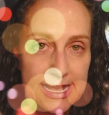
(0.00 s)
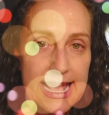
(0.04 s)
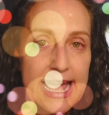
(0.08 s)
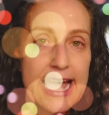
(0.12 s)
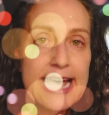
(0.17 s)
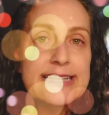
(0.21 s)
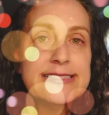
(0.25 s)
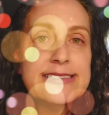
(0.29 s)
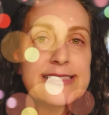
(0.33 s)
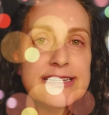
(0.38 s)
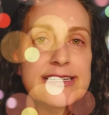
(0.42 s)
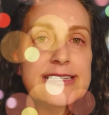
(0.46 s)

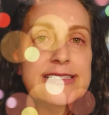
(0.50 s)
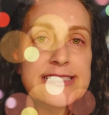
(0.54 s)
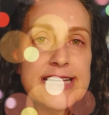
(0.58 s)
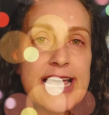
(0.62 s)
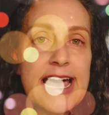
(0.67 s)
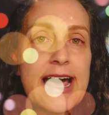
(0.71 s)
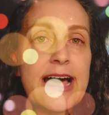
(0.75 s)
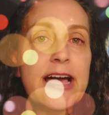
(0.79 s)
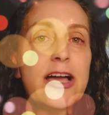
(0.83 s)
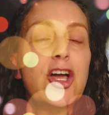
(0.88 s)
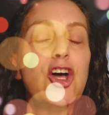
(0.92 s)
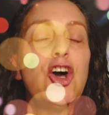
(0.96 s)
as an
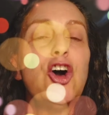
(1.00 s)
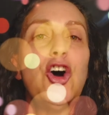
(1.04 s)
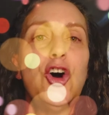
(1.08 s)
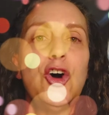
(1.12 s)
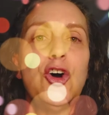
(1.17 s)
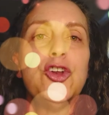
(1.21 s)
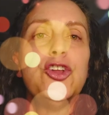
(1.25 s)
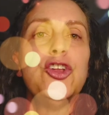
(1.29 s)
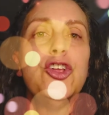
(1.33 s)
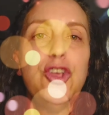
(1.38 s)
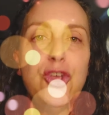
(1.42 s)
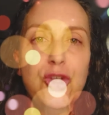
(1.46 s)
attack
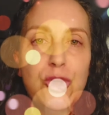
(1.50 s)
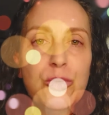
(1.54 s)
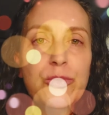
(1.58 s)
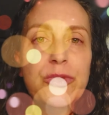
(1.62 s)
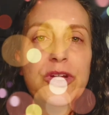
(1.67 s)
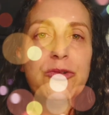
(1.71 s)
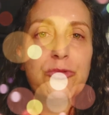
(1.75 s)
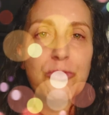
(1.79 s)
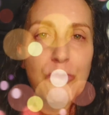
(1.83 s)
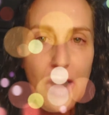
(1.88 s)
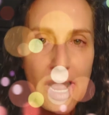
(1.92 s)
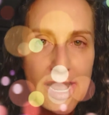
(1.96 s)
on
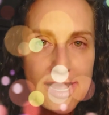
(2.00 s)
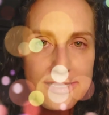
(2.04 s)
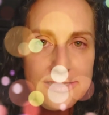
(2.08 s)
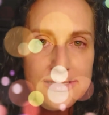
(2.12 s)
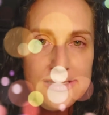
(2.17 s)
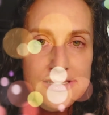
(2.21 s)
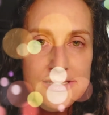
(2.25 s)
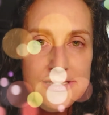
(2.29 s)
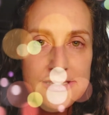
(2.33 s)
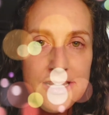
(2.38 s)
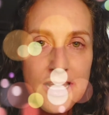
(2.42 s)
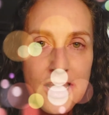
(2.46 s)
human
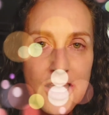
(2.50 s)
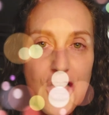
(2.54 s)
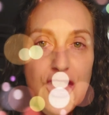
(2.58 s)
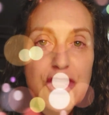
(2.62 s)
rights,